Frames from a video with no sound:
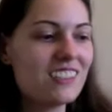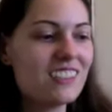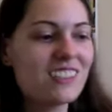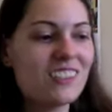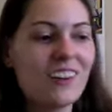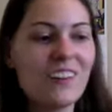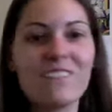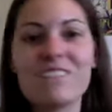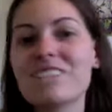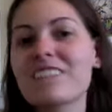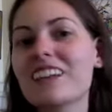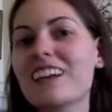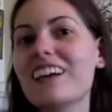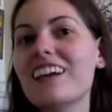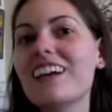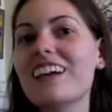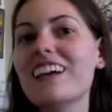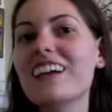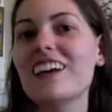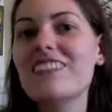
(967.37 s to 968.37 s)
So
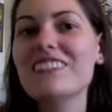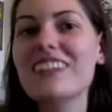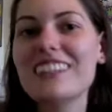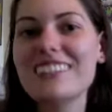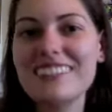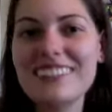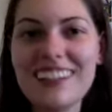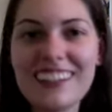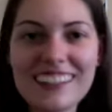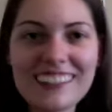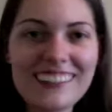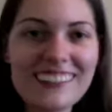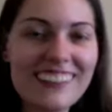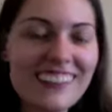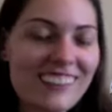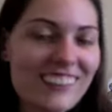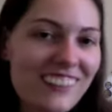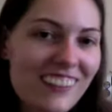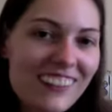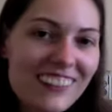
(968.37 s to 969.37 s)
come on, Sakura,
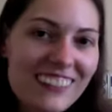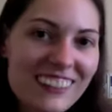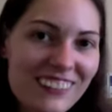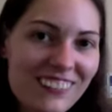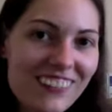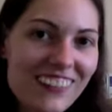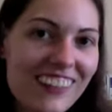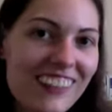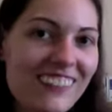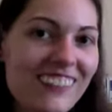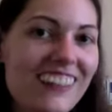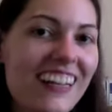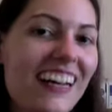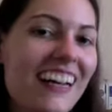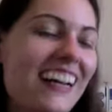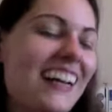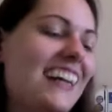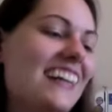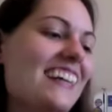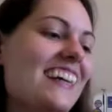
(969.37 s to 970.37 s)
show us what you
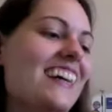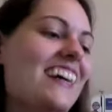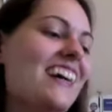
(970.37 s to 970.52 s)
got.